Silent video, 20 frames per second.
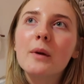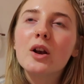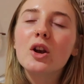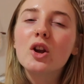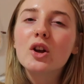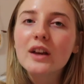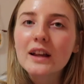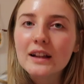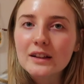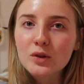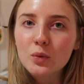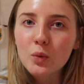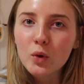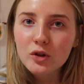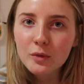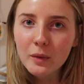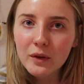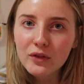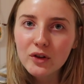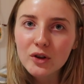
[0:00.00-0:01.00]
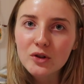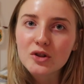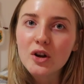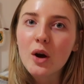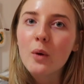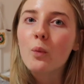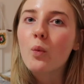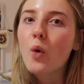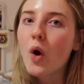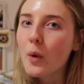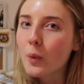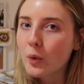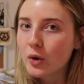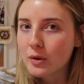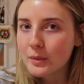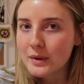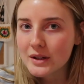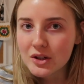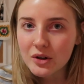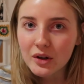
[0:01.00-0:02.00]
looking towards my future and what I want
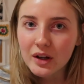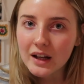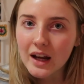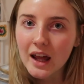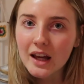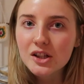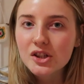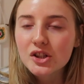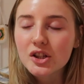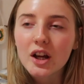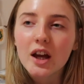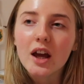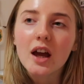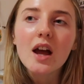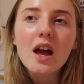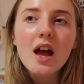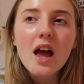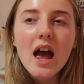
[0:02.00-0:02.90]
to be doing next year.